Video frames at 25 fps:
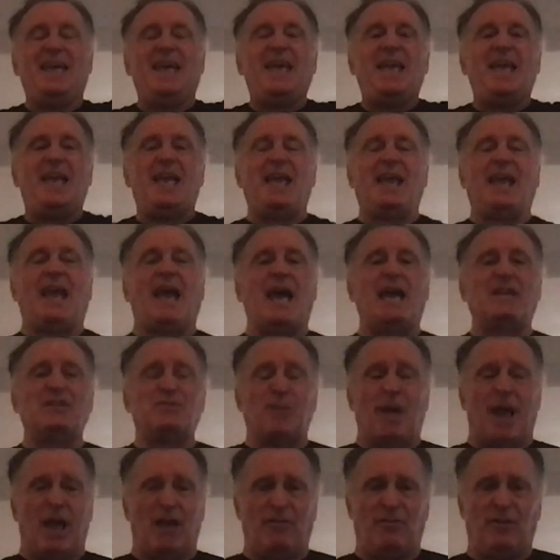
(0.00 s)
Hey guys,
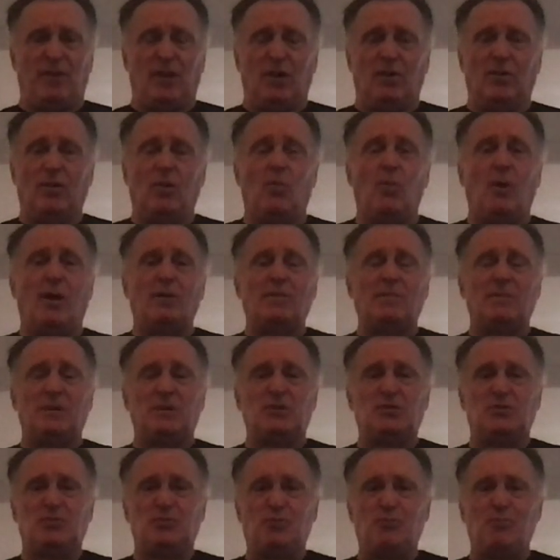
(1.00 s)
Ralph here. Welcome to
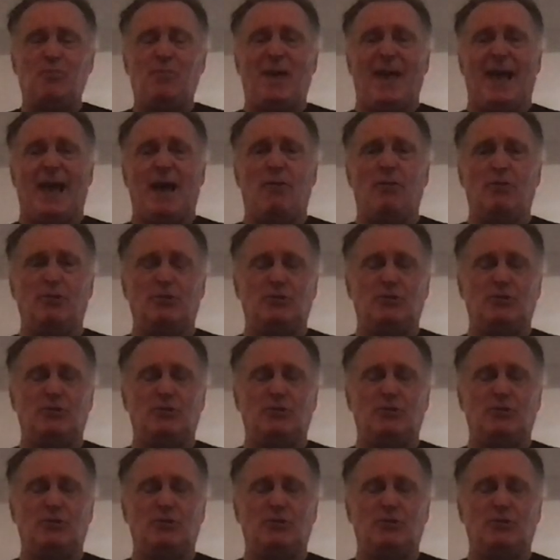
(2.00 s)
True Power